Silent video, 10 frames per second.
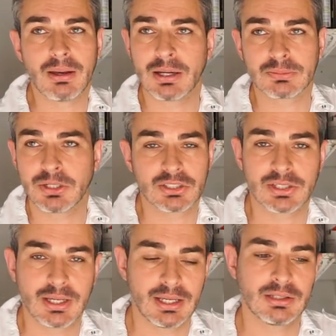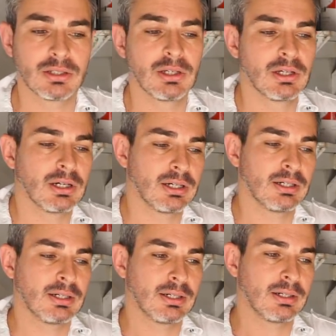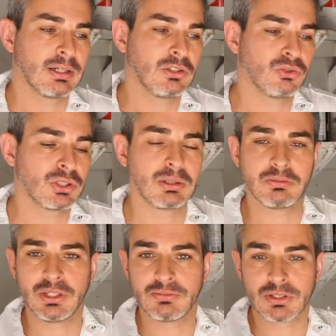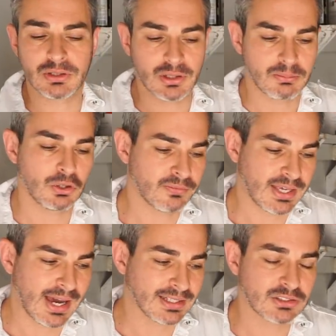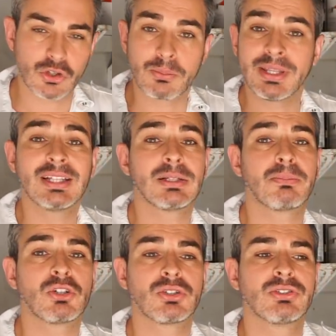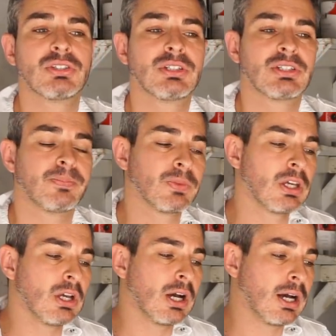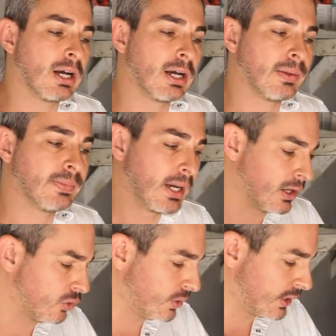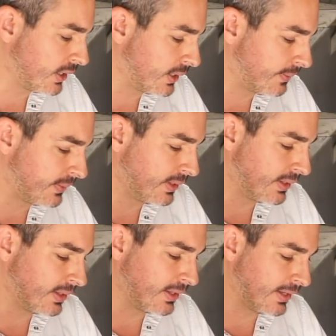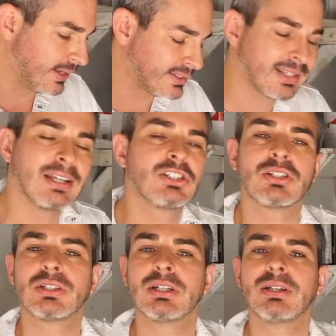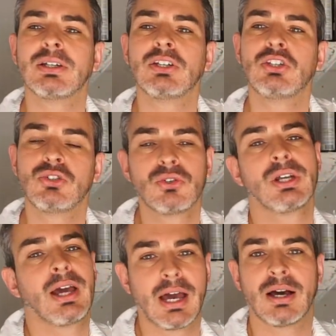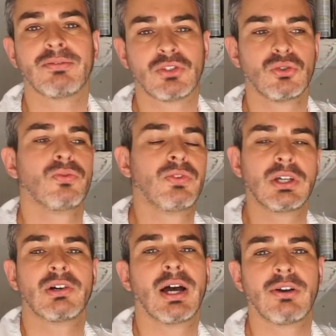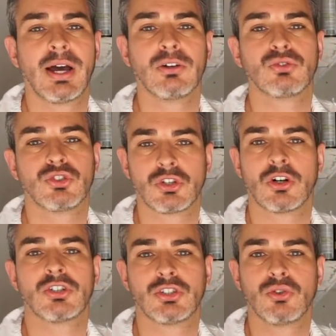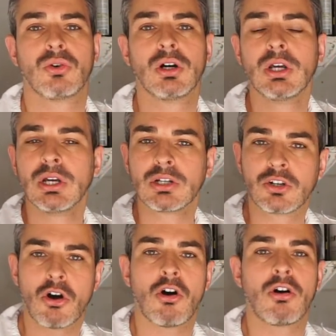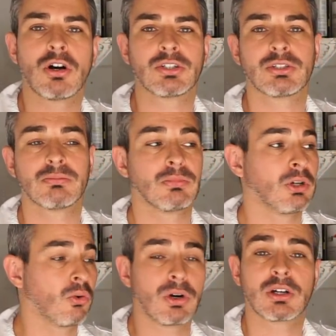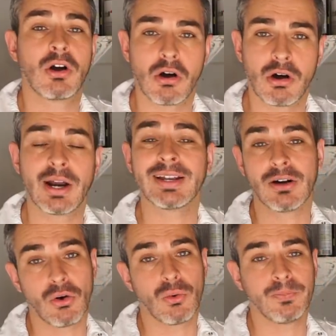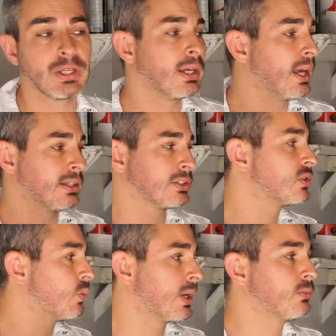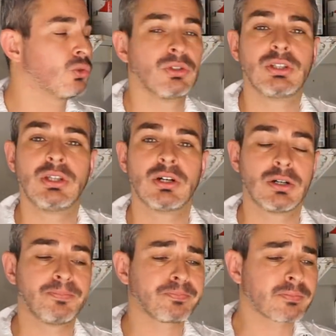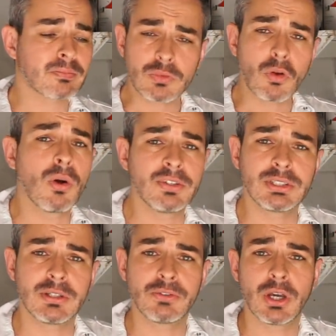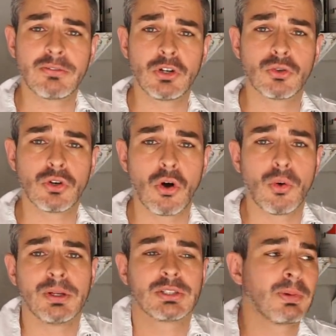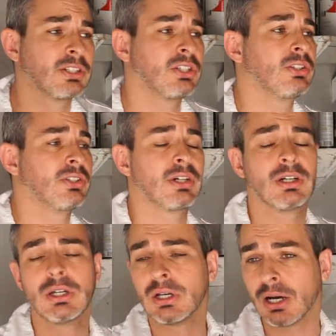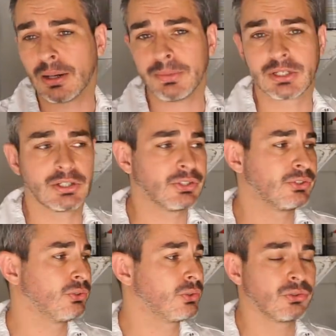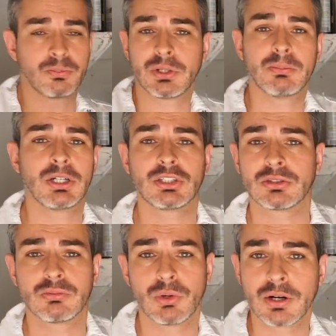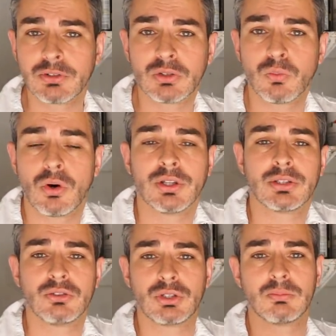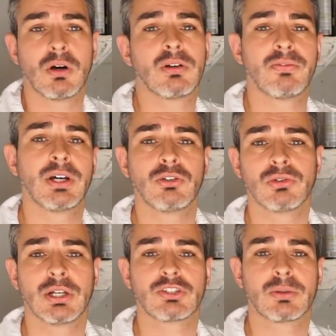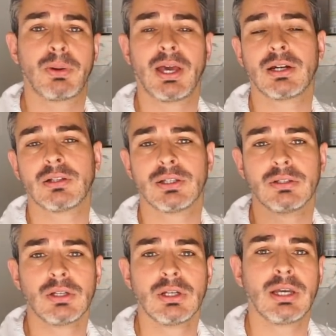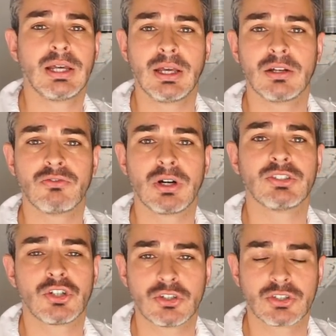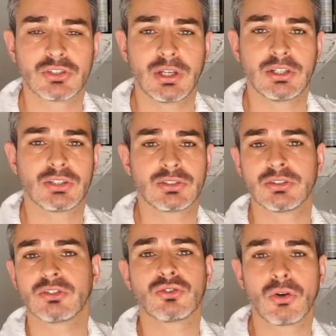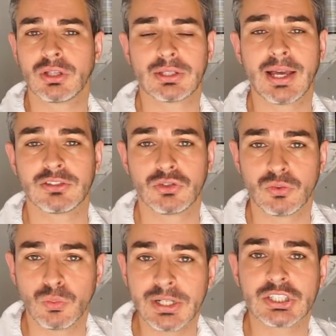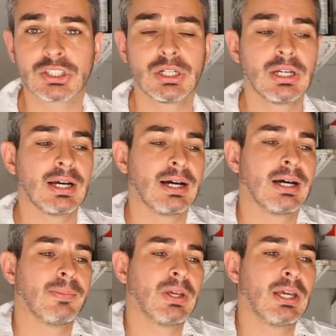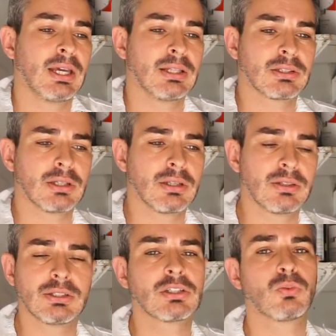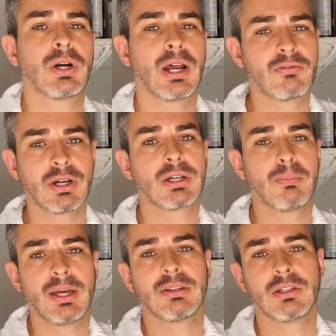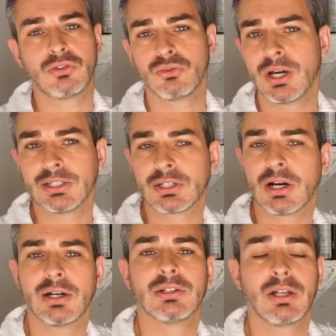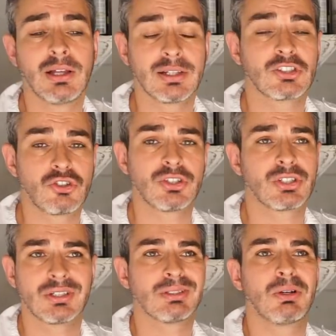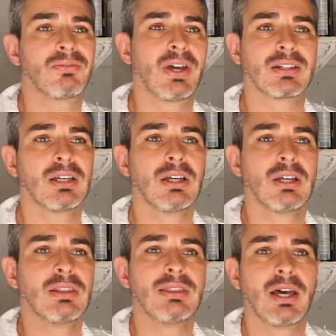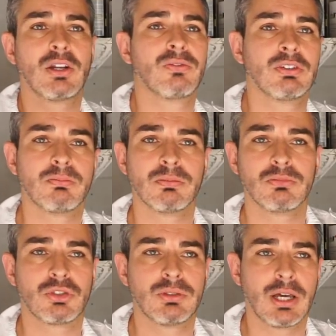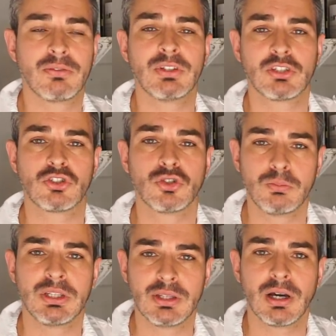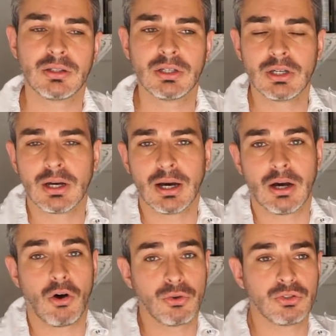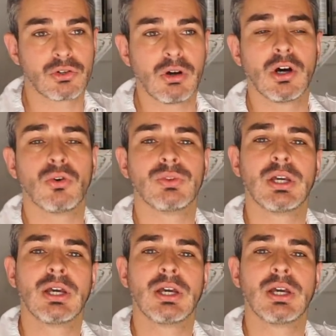as much as I hate uh, uh, using even a little bit of gas. So, but that's a personal decision. Uh, now, um, essentially, you're going to have to figure out how to charge your cars or a car at home. And this is what I'm doing here. Obviously, if you have your own home, it's much easier uh, because you can do pretty much whatever you want and you can modify your electric panel and, and, and run charging stations and install it as you wish. Um, and uh, this is where I recommend that you guys hire an electrician. As a matter of fact, none of, an, none of this should be done uh, on your own.